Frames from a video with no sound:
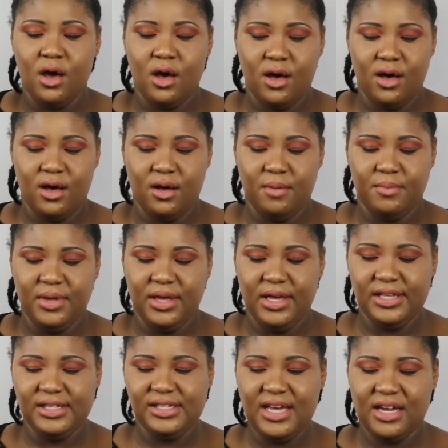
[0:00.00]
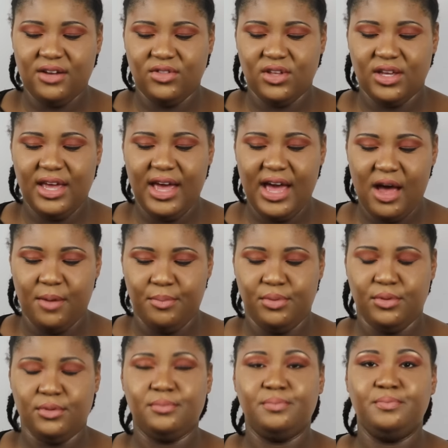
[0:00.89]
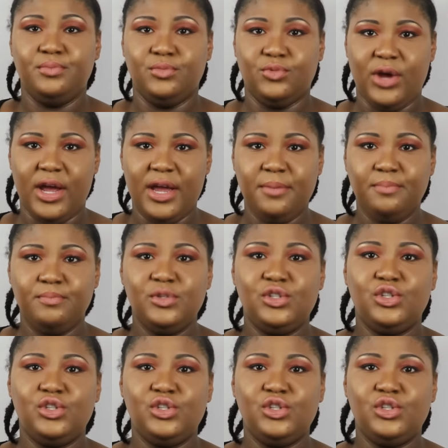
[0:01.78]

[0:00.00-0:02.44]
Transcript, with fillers: Um, inside of the cap, right?